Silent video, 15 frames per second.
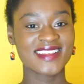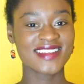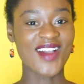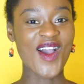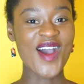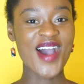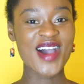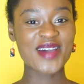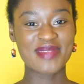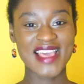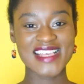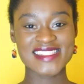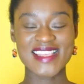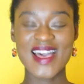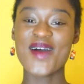God
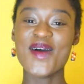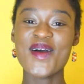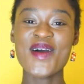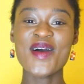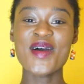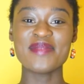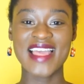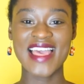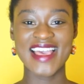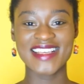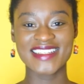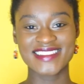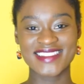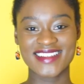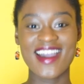bless our
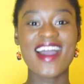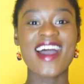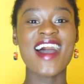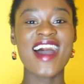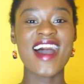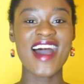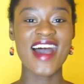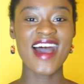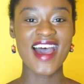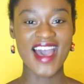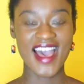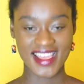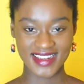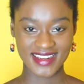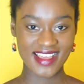homeland,
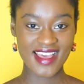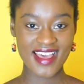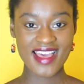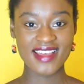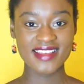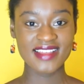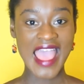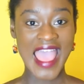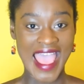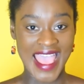Ghana,